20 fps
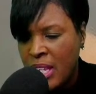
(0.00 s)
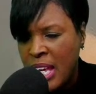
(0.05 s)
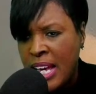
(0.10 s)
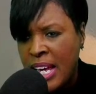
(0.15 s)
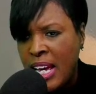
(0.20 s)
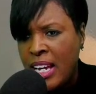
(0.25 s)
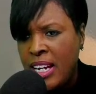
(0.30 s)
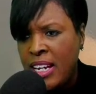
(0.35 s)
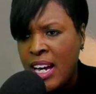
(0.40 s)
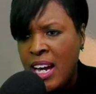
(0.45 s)

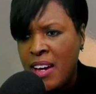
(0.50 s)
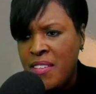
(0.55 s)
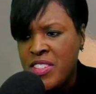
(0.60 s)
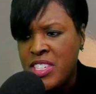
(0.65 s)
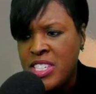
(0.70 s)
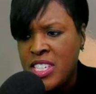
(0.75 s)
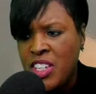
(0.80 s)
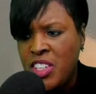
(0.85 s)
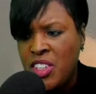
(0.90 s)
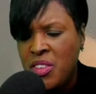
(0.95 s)
Now I'm
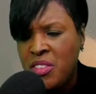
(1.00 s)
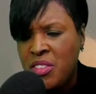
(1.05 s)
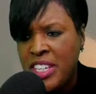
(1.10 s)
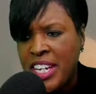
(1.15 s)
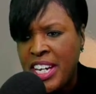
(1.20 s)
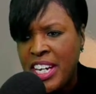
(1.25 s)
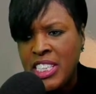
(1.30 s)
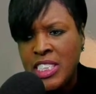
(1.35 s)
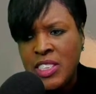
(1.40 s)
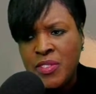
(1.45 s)
seeing you
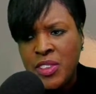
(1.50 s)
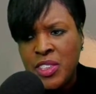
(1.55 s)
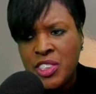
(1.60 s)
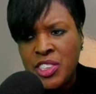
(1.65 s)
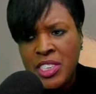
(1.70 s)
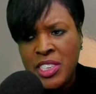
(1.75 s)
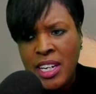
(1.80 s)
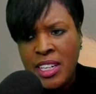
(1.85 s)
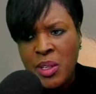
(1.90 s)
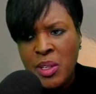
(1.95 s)
dance for
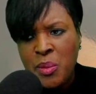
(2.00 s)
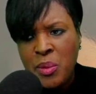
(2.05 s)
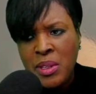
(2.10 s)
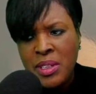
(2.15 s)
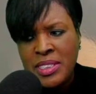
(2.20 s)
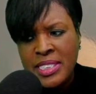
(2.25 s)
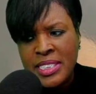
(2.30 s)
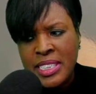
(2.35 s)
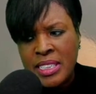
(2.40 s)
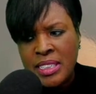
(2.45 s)
Charlie
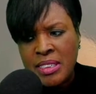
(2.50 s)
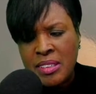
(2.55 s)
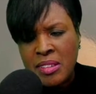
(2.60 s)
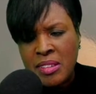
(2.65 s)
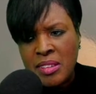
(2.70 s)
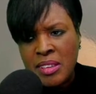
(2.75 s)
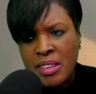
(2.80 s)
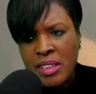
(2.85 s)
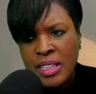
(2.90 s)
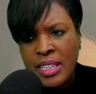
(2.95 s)
Wilson.
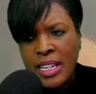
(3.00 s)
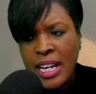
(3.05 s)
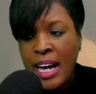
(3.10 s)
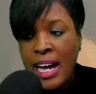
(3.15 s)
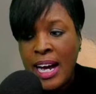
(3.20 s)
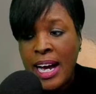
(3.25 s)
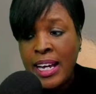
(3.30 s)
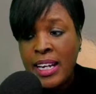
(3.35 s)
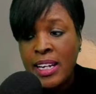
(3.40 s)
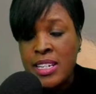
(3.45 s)
Now
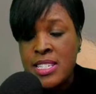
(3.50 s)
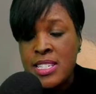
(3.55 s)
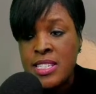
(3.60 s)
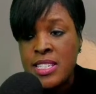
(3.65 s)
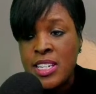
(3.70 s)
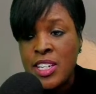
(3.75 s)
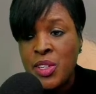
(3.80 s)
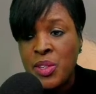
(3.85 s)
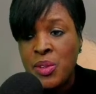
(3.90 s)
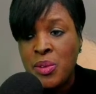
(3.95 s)
I can
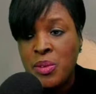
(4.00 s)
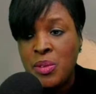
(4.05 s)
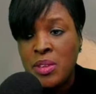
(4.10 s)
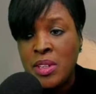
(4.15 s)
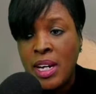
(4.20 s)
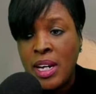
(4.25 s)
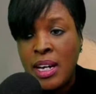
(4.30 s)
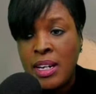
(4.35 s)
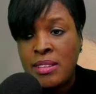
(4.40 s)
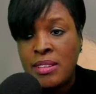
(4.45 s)
see you
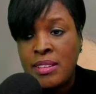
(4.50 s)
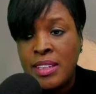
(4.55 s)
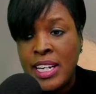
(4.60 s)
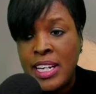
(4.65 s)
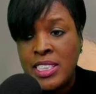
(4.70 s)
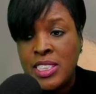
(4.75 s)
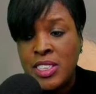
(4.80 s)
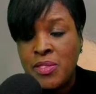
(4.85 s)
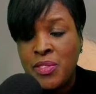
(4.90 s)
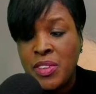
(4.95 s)

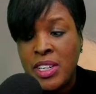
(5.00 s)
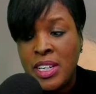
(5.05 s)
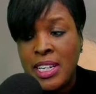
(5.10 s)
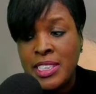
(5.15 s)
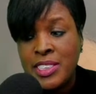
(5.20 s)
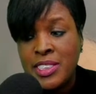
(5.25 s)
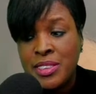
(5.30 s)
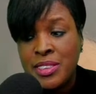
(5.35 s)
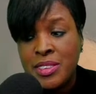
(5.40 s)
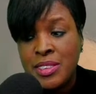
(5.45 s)
dancing for
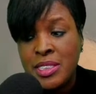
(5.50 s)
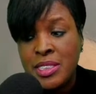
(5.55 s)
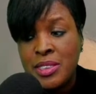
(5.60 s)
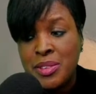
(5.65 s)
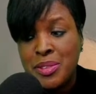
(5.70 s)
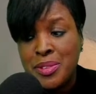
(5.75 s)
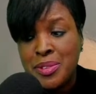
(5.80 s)
Usher too.